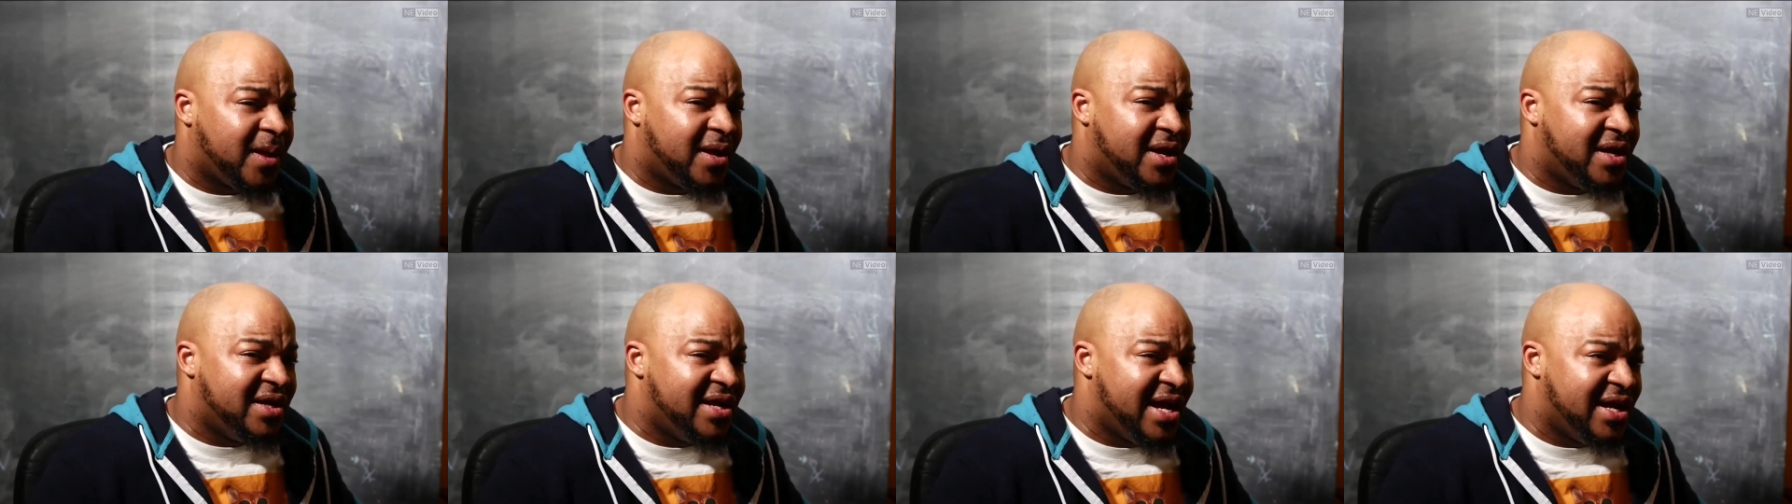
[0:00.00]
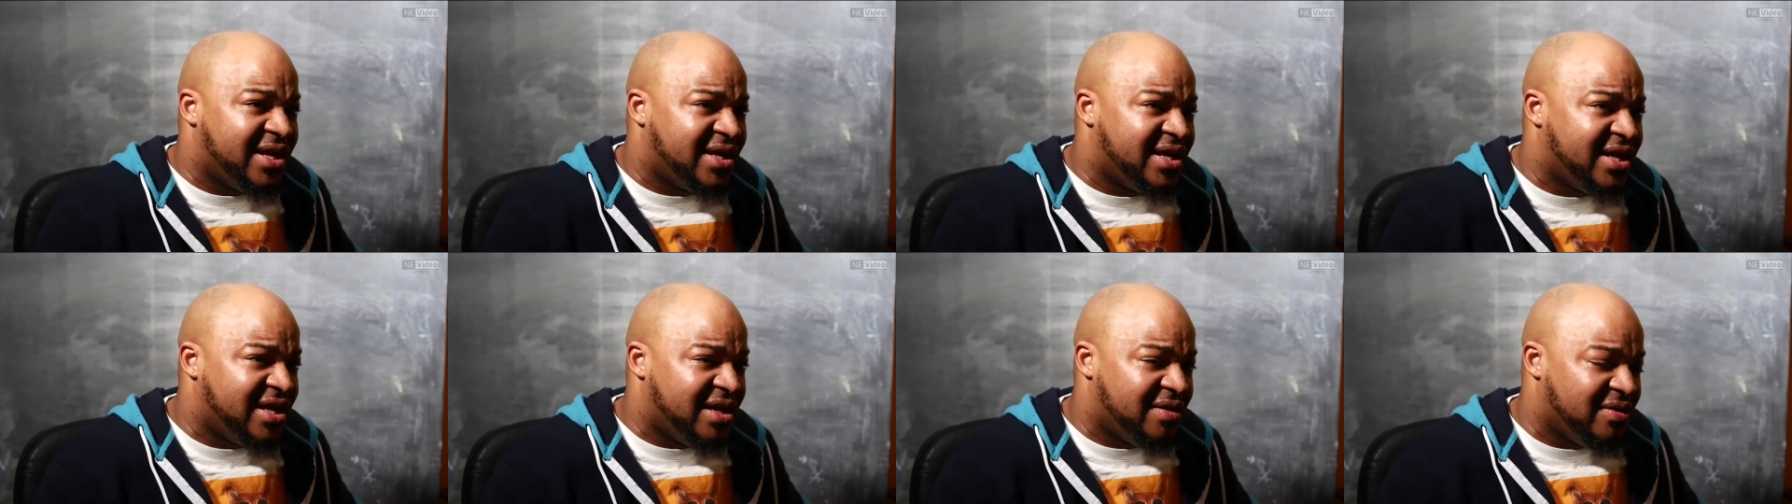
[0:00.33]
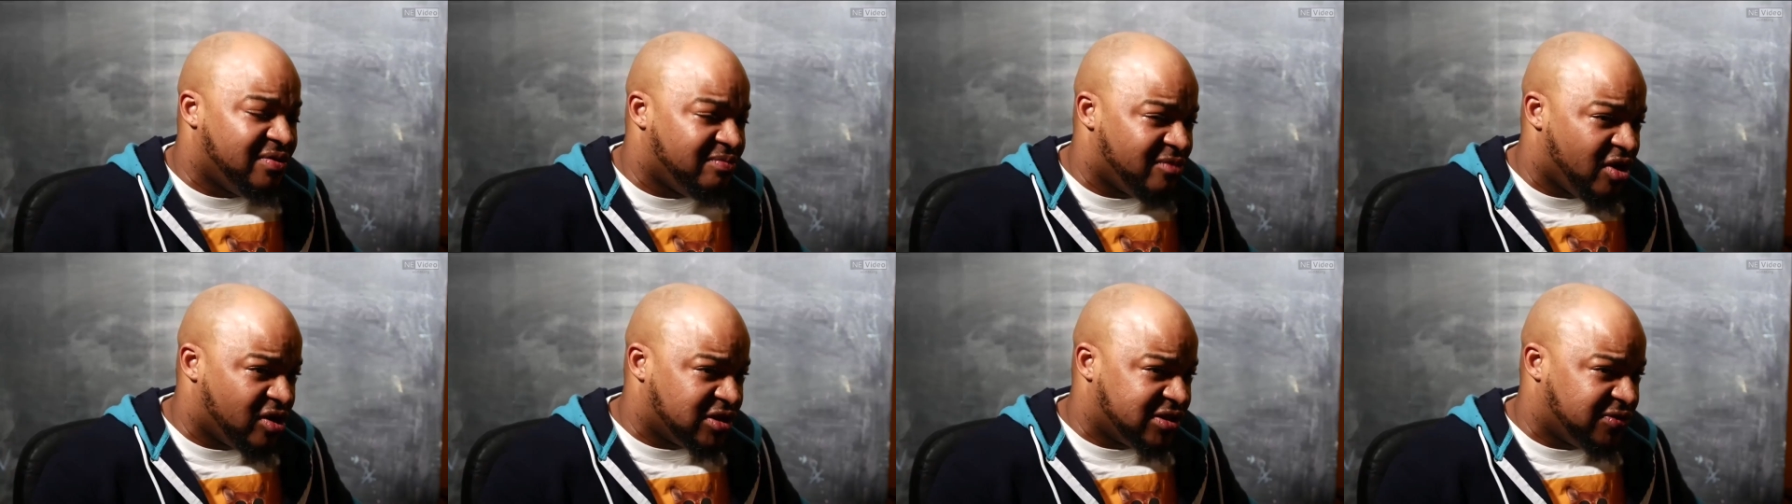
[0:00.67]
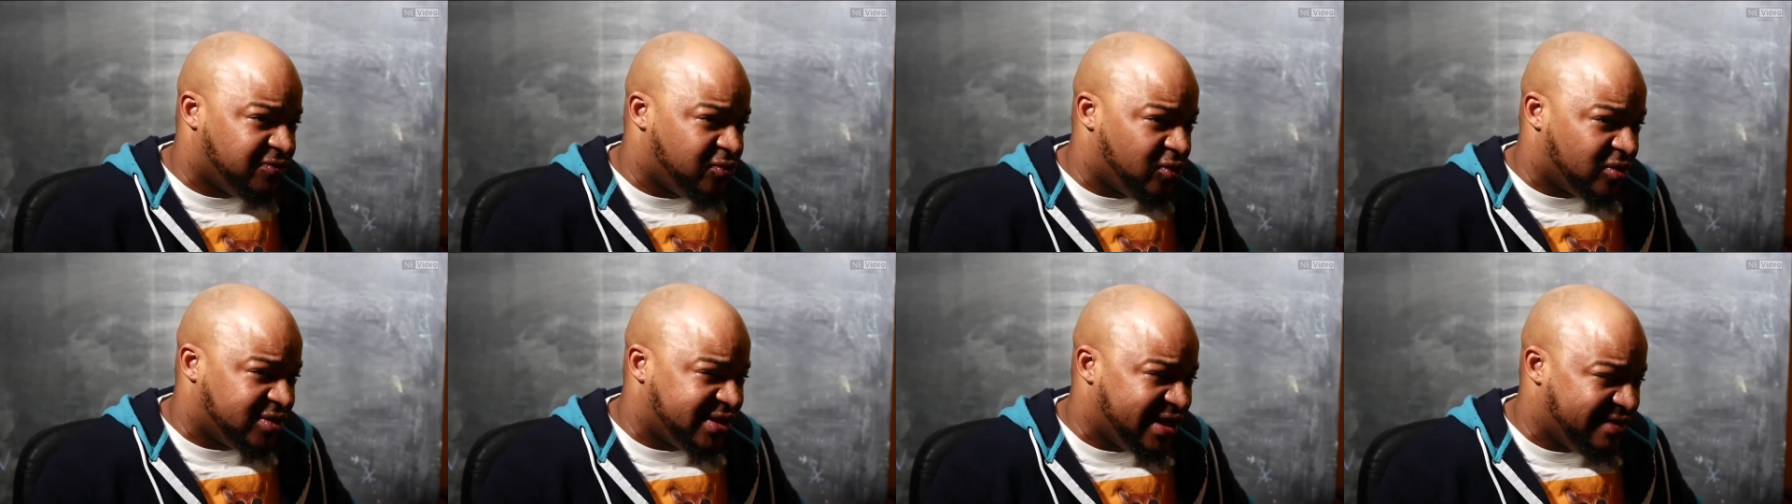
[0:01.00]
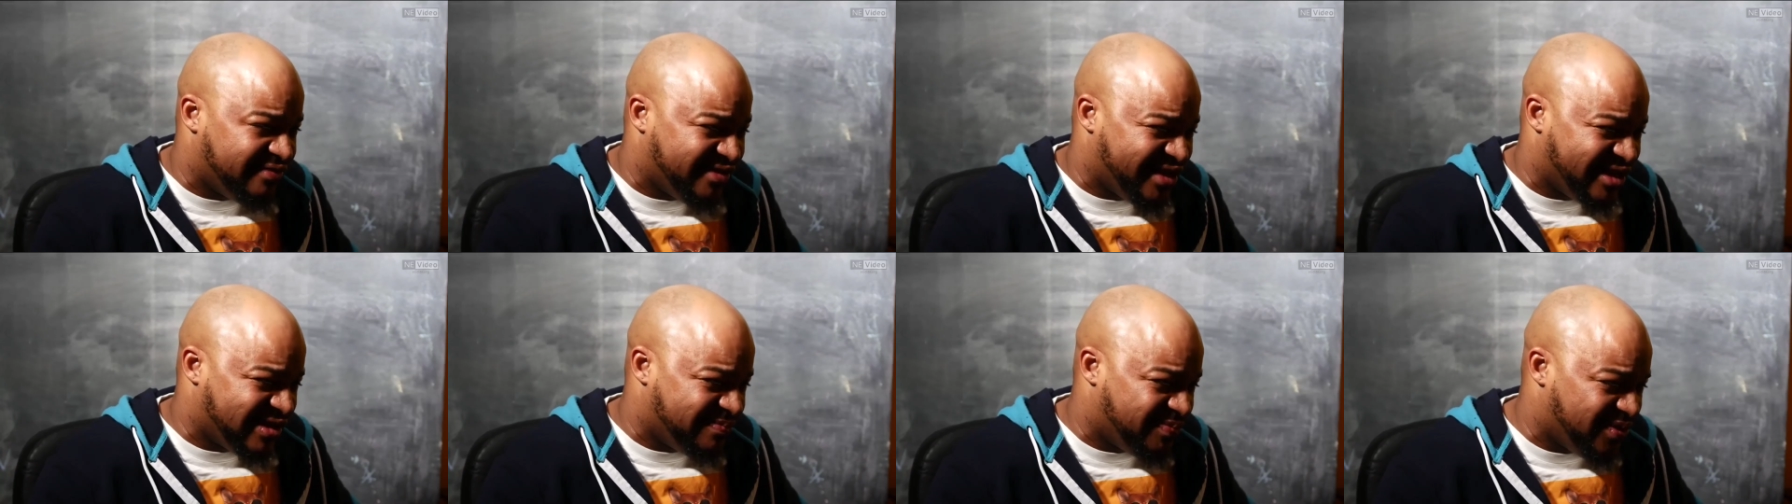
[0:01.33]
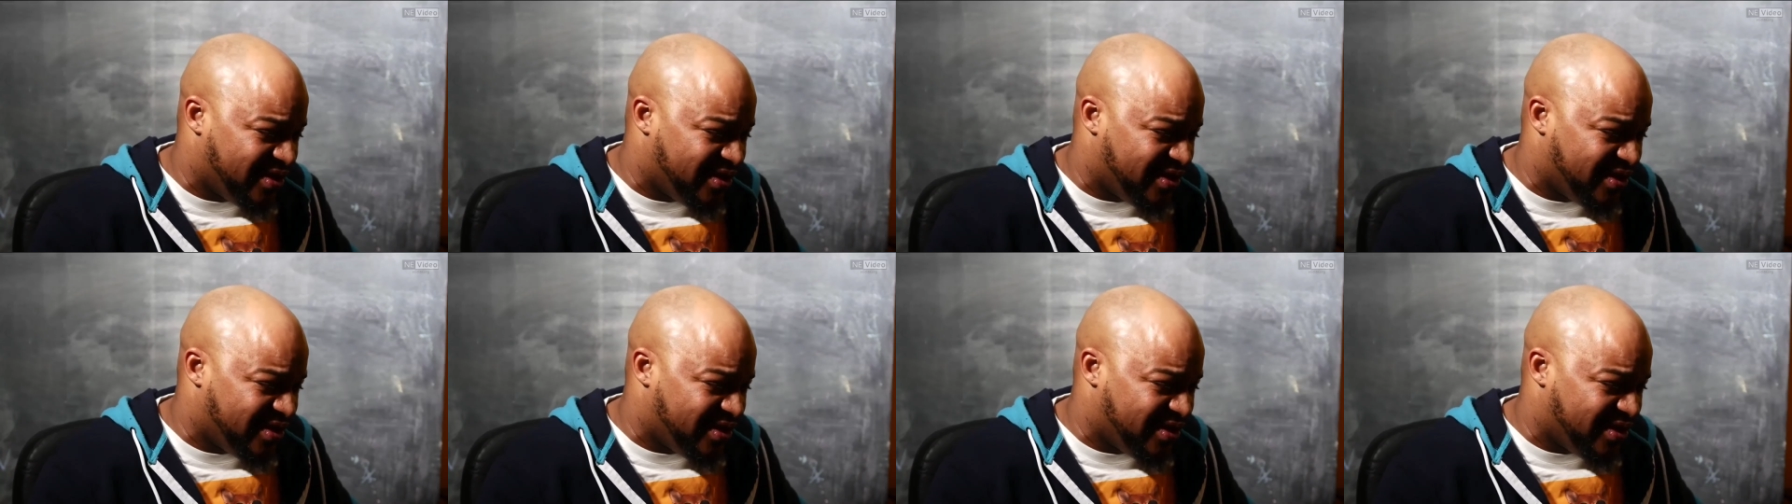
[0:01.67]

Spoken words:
Connecticut, March 14th, 6